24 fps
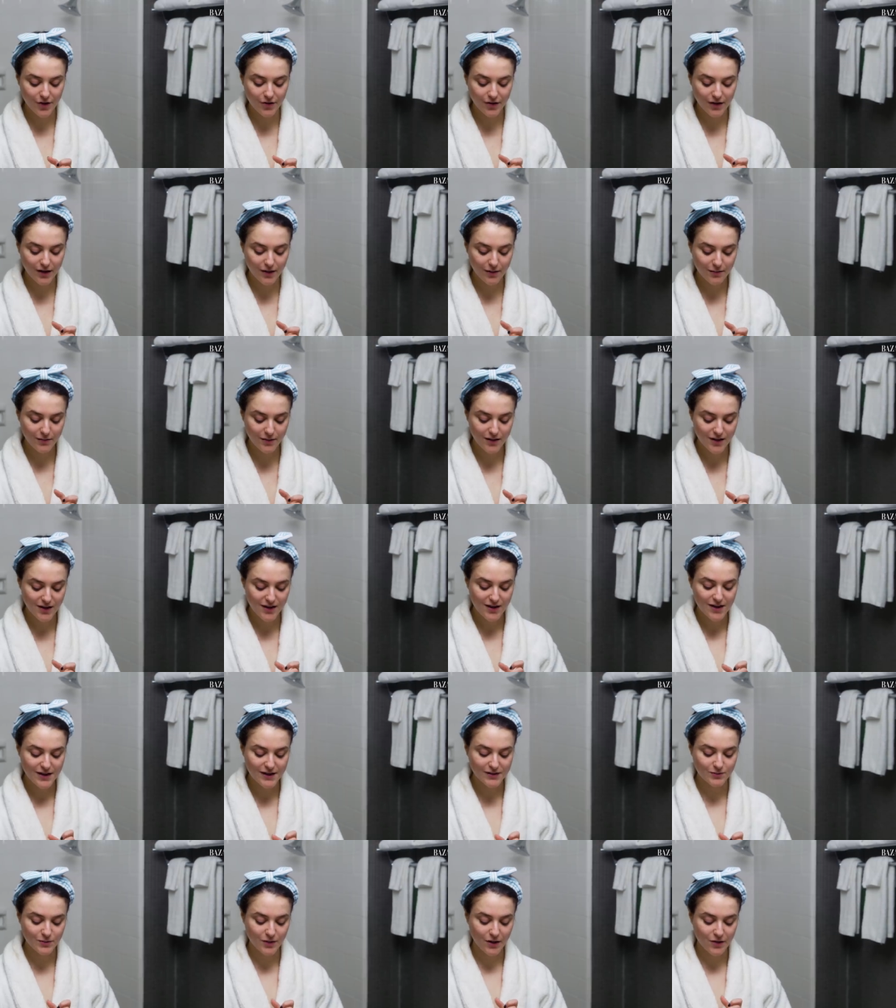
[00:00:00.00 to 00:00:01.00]
cream
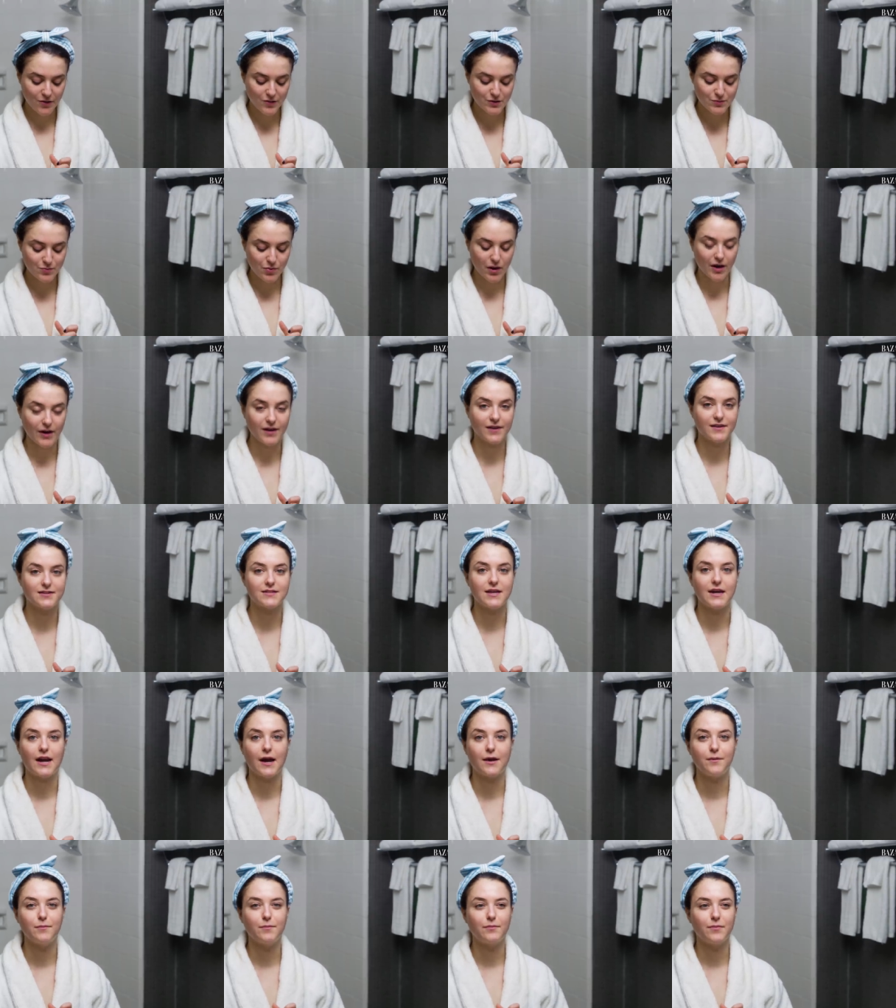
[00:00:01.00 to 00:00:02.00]
is one of those products that
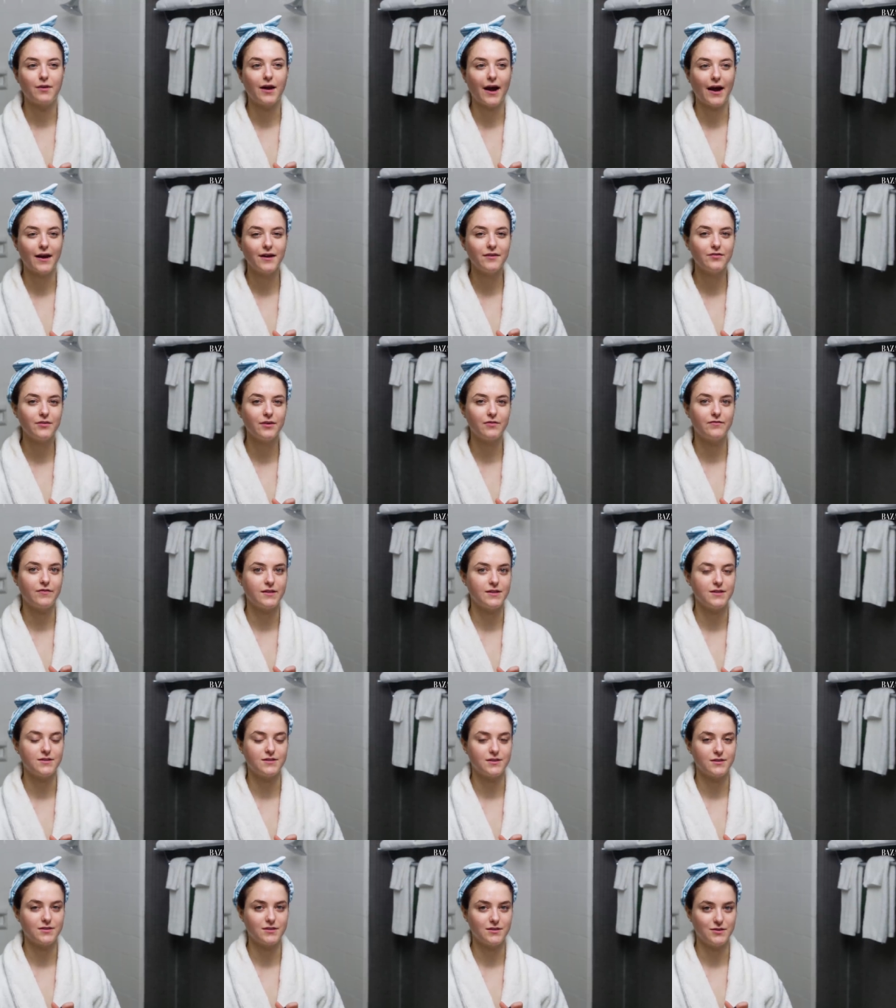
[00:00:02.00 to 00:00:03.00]
I'm kind of convinced
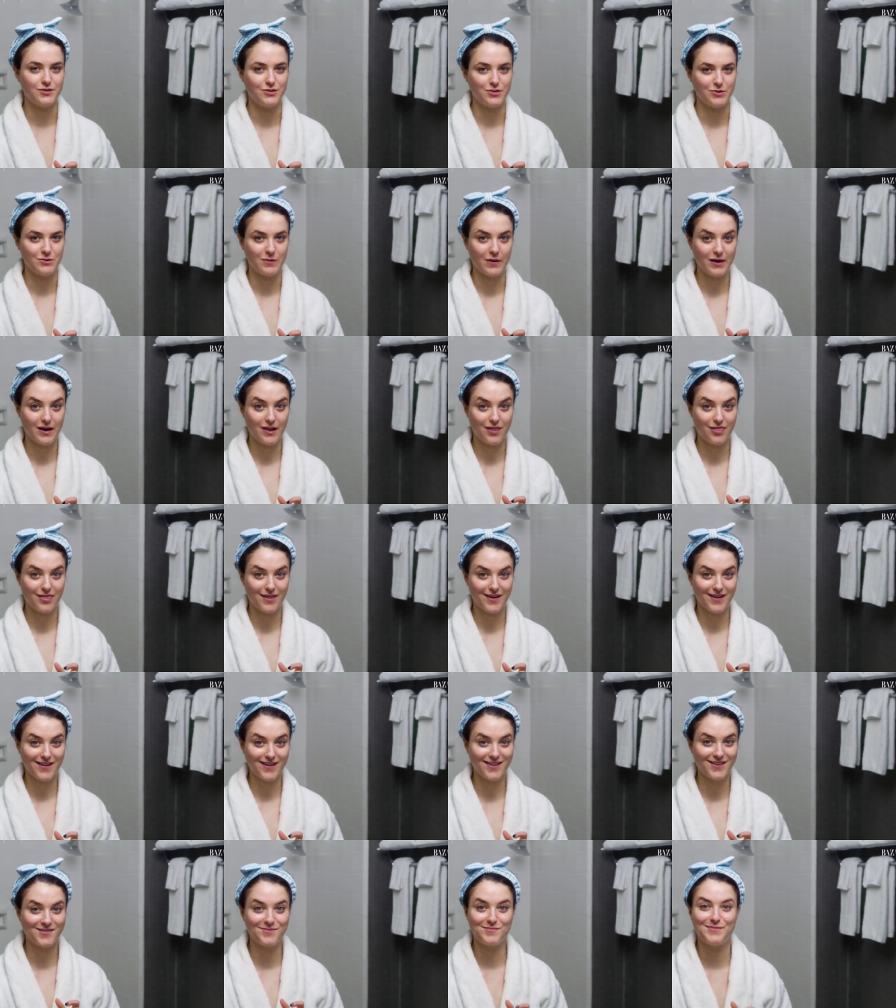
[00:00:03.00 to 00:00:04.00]
doesn't do anything,